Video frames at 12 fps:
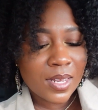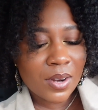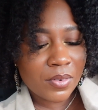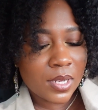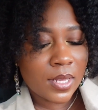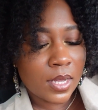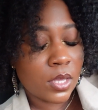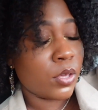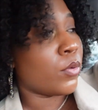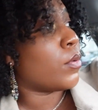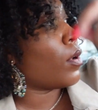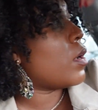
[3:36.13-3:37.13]
really that
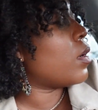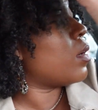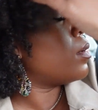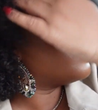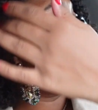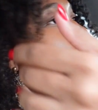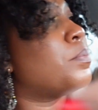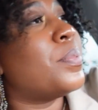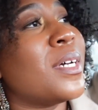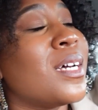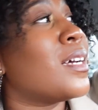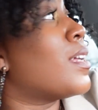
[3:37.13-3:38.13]
cute.
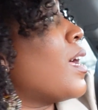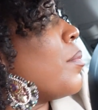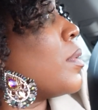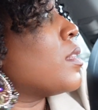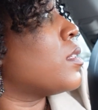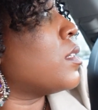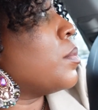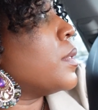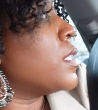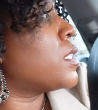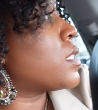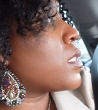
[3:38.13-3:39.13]
But I'm a little
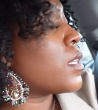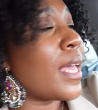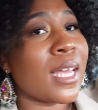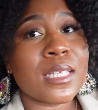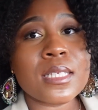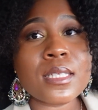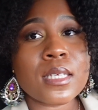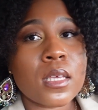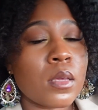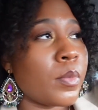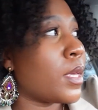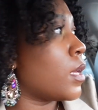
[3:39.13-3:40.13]
bit
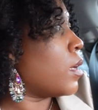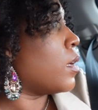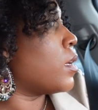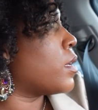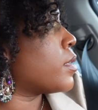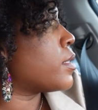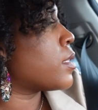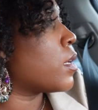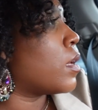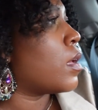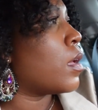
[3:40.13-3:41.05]
antsy because